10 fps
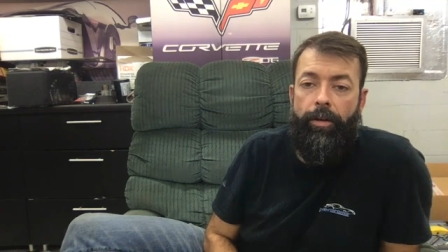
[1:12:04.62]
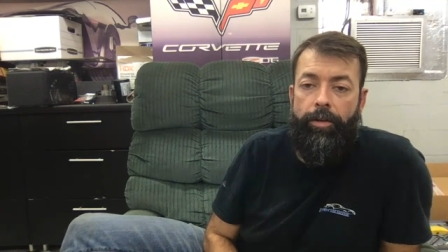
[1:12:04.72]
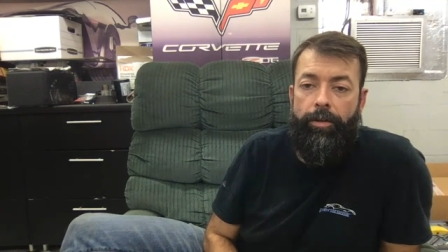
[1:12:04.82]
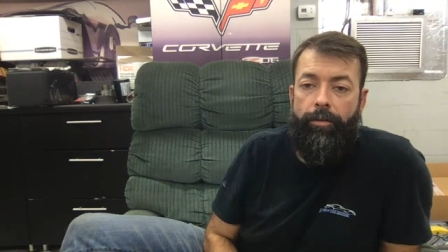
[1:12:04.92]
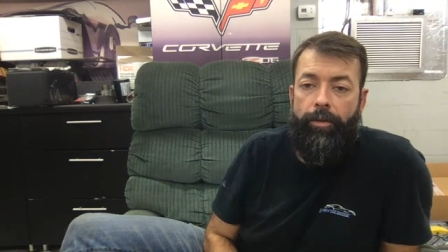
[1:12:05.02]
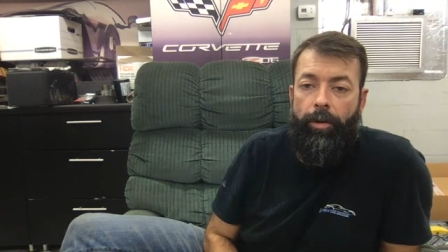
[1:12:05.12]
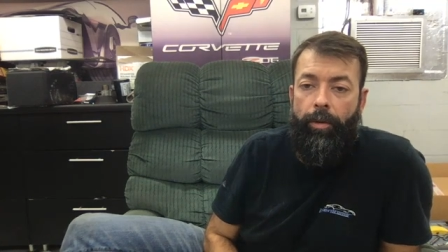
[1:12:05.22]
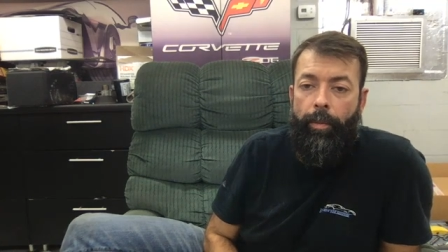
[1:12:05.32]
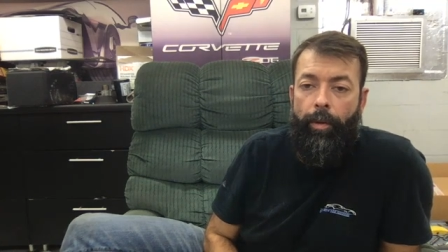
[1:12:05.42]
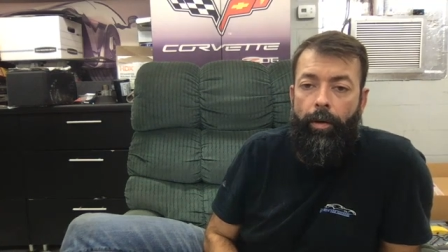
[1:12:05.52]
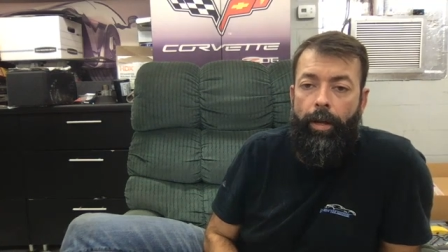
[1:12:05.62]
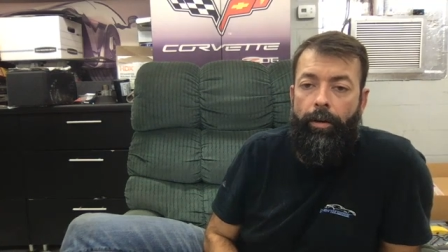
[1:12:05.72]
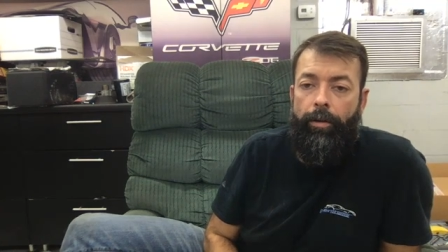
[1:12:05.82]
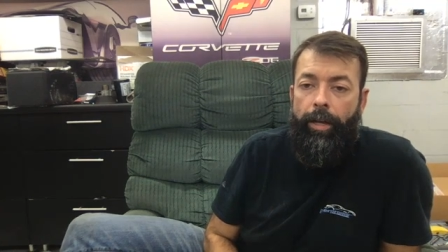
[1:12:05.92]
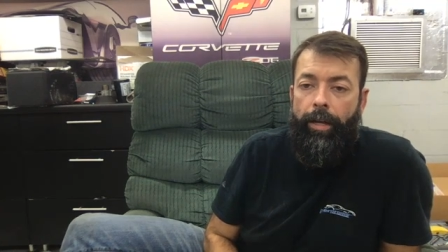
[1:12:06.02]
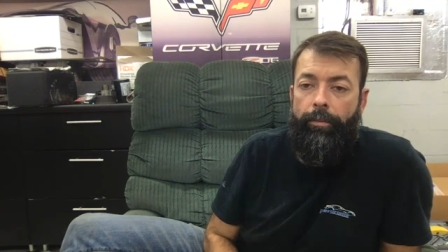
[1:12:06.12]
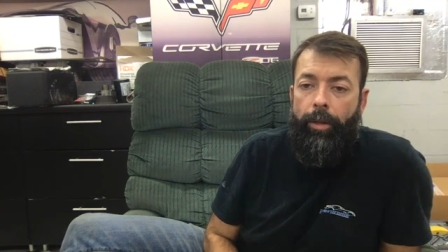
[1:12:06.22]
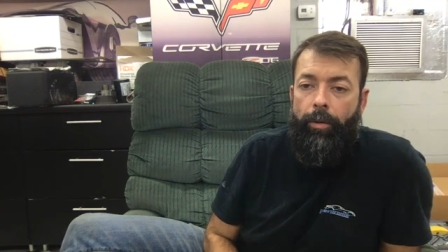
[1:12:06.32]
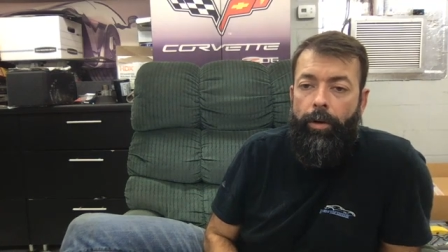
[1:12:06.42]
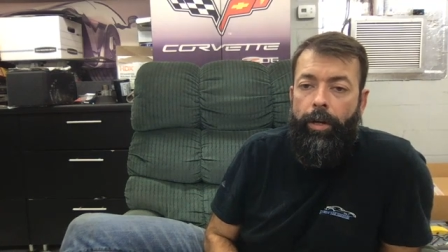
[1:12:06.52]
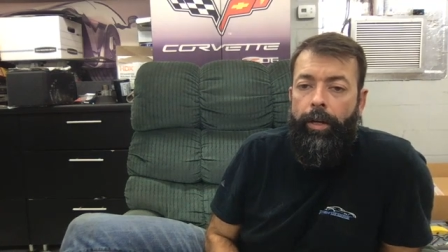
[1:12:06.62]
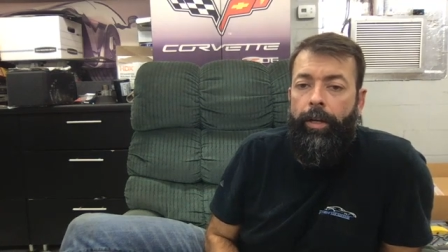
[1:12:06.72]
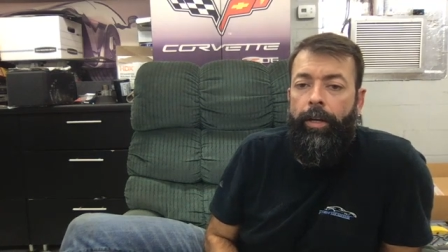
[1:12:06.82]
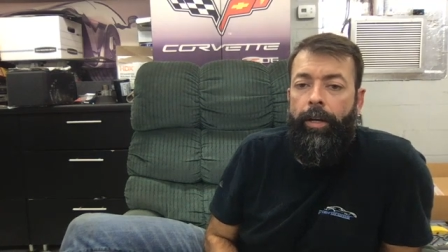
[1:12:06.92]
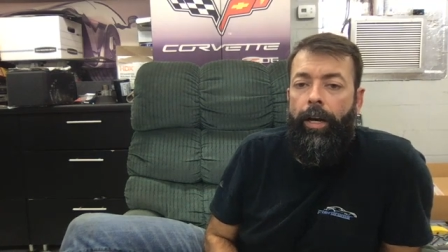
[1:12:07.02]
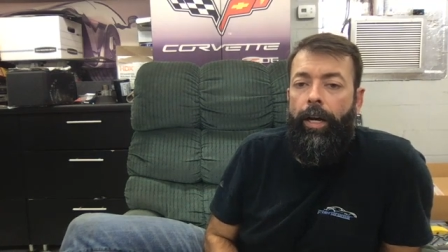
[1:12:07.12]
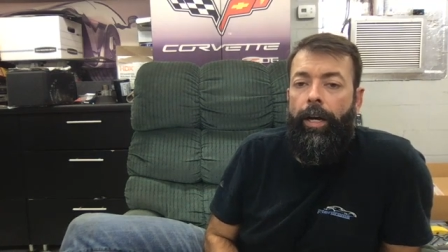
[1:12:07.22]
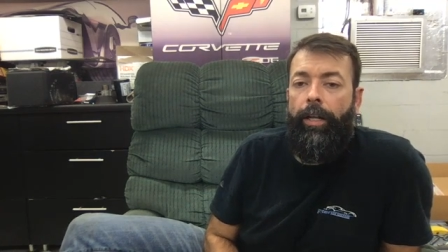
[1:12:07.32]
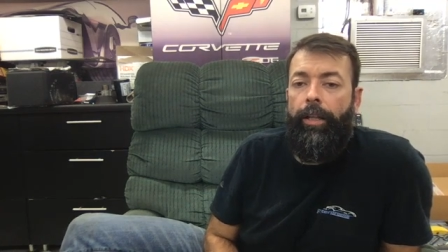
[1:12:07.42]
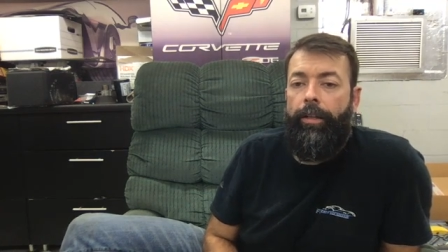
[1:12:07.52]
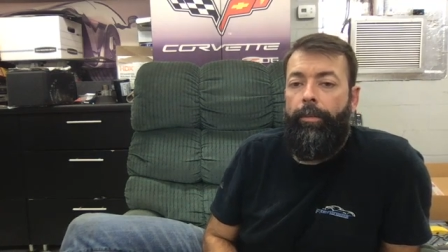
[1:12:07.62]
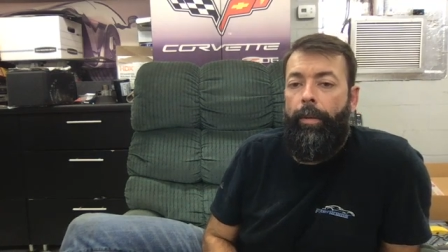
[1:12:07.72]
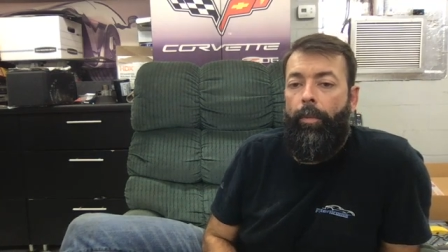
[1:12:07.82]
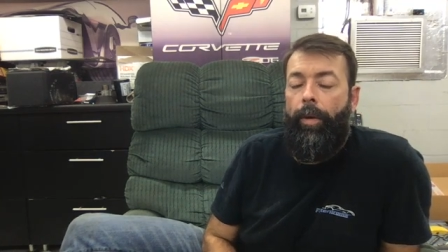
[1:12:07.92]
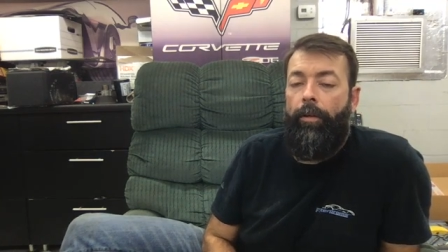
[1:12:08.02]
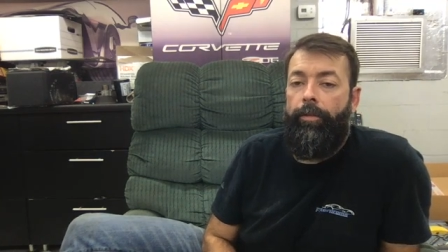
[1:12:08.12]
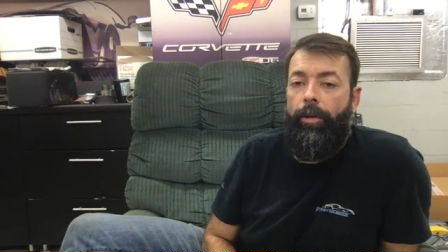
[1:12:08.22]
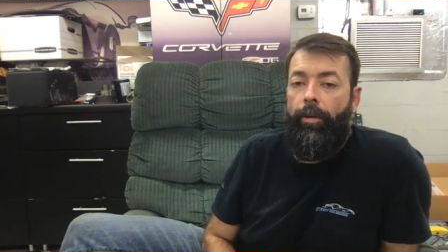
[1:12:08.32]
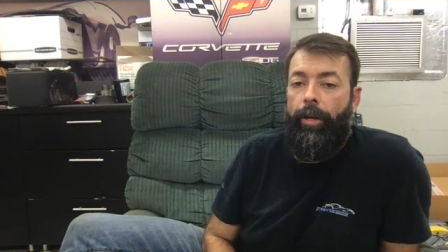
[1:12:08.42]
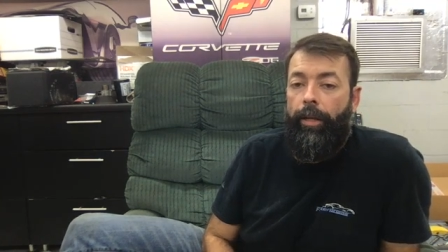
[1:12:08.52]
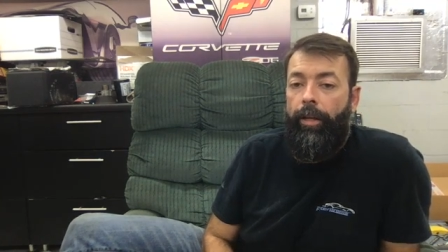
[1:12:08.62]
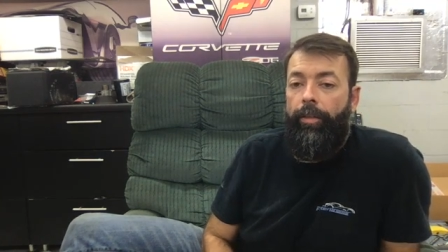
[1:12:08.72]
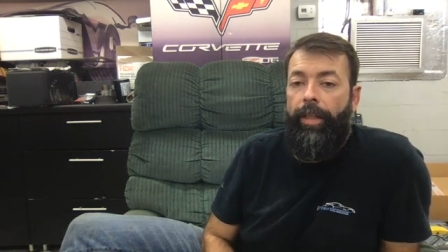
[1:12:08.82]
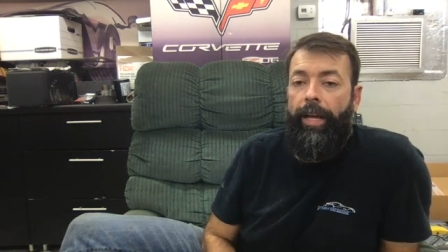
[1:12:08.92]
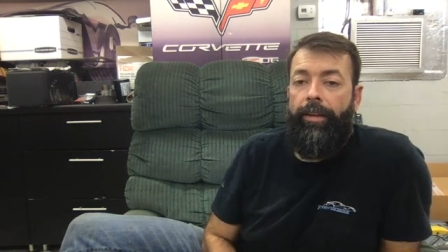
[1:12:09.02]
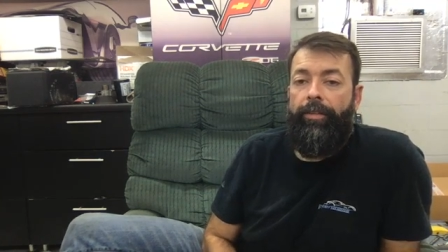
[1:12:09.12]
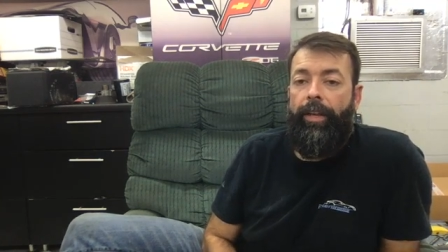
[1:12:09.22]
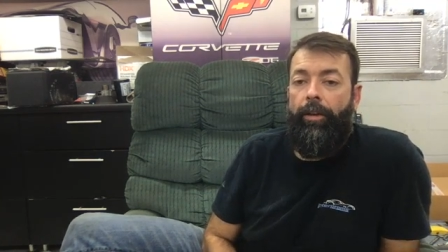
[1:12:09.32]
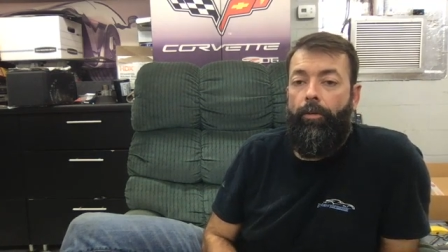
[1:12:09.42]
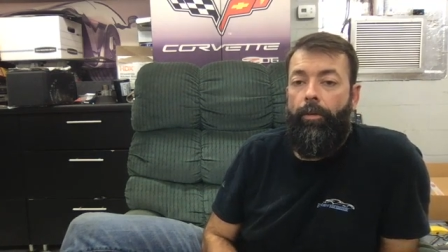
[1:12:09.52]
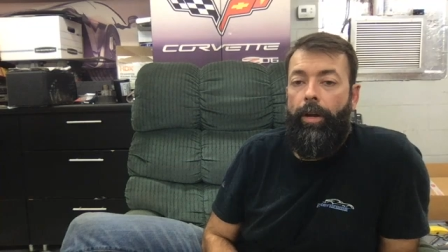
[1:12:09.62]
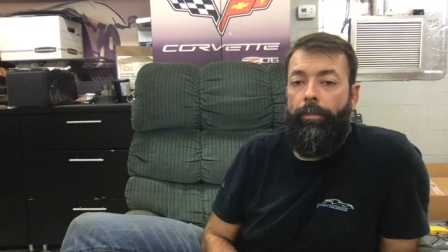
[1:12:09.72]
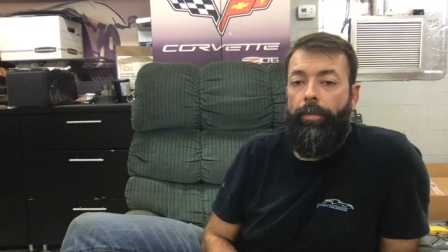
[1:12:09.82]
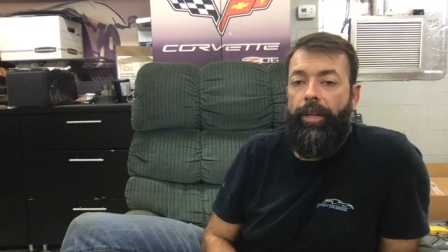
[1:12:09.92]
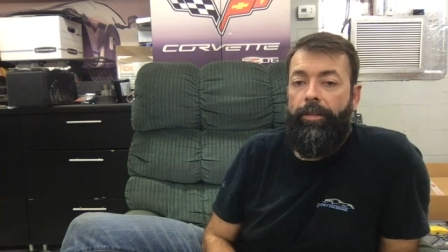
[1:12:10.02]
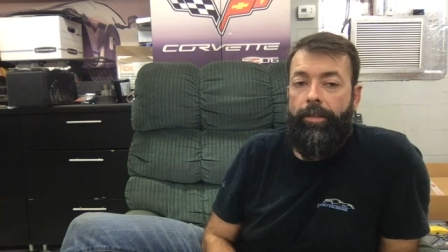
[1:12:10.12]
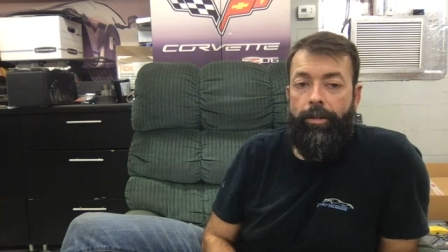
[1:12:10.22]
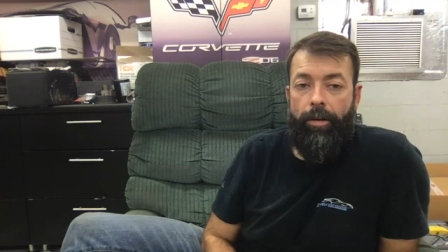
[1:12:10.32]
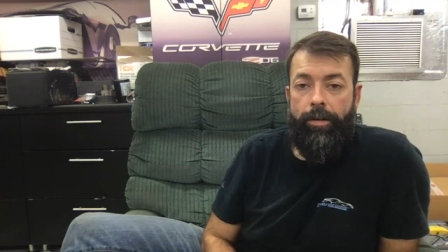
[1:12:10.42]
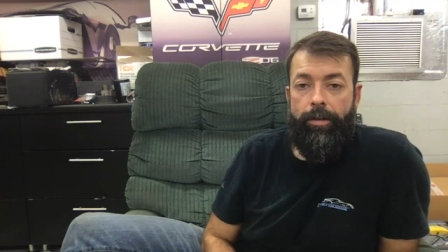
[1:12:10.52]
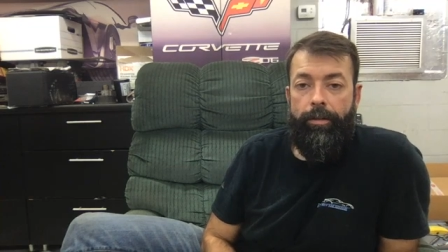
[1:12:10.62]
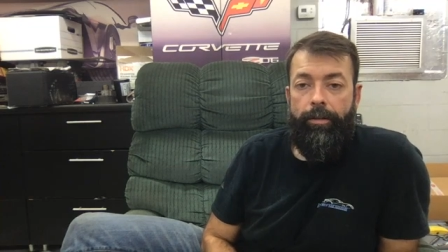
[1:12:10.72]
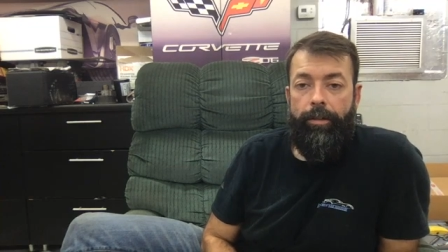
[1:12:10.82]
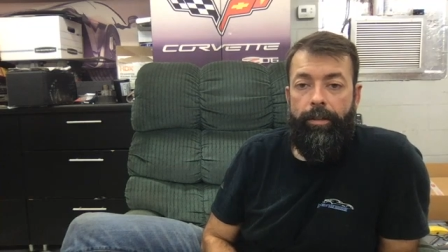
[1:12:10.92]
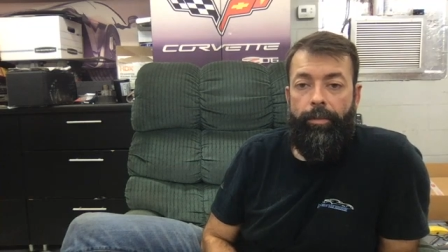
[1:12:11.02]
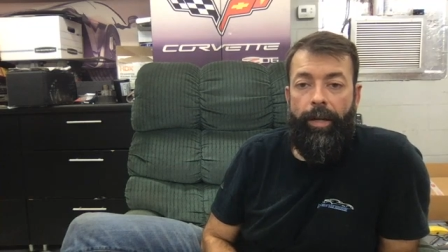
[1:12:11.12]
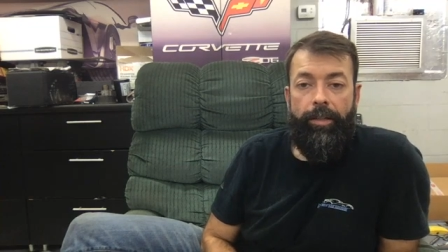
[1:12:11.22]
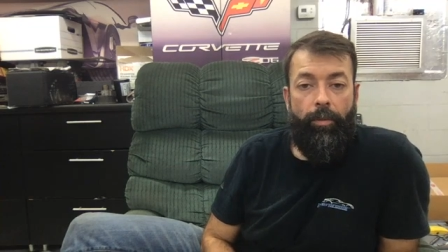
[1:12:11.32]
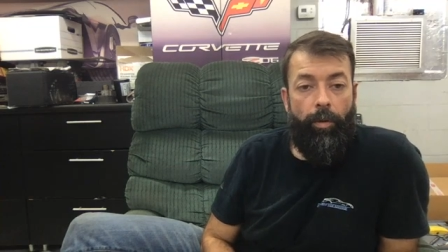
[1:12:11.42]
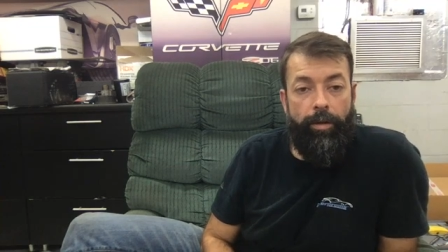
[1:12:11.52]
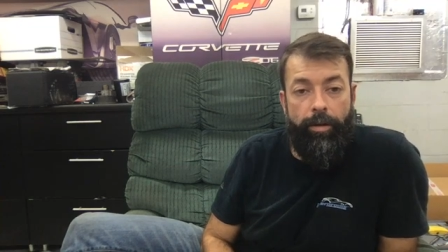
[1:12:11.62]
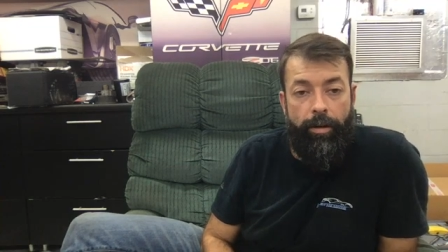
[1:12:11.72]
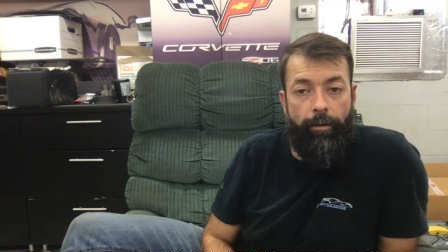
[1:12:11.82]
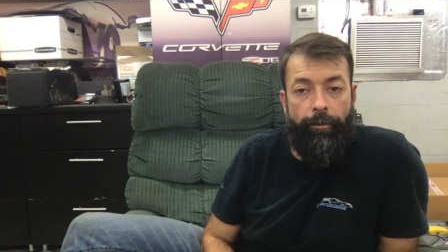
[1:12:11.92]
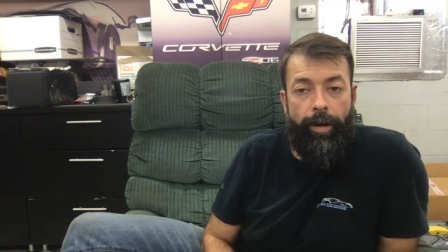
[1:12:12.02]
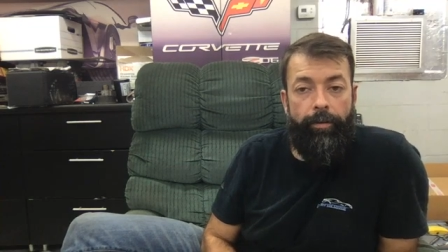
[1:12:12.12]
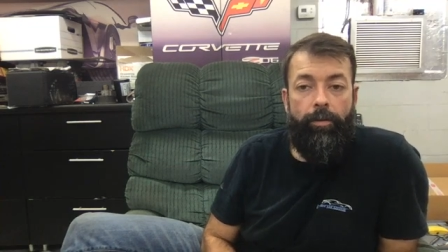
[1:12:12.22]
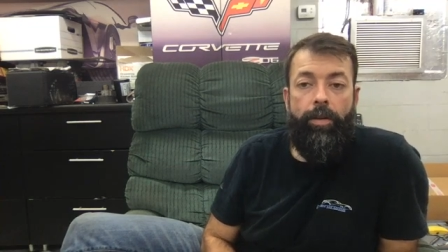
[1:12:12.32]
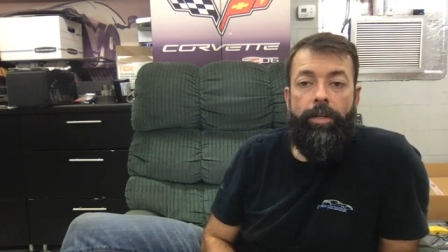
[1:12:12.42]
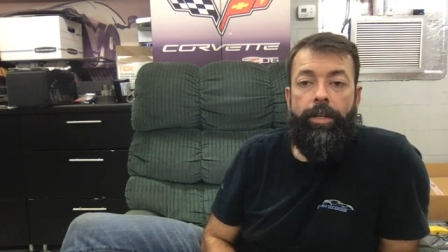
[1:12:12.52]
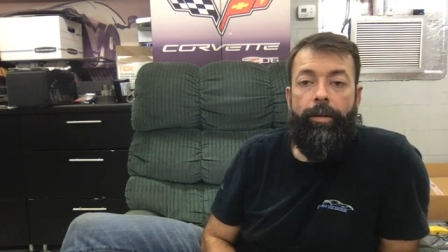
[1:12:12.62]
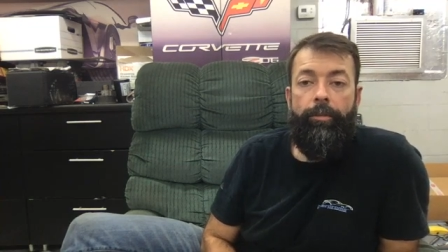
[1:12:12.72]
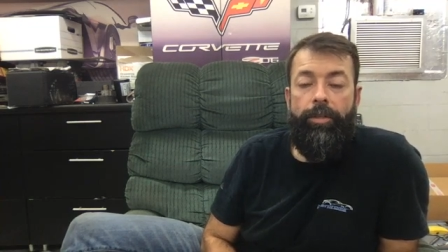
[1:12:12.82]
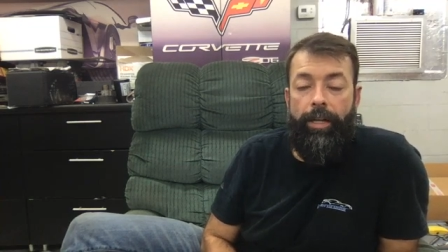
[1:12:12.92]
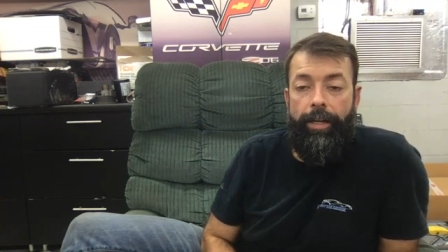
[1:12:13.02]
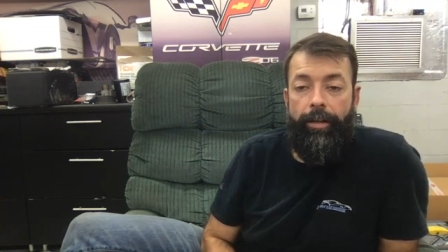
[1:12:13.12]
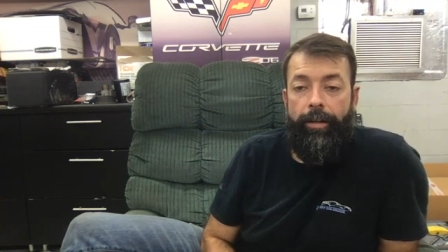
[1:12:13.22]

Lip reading: Use it for towing the boat, header, cam, blower. I'd like to make more power for towing. That is a great place to start. Depends on what year 5.3 GMC.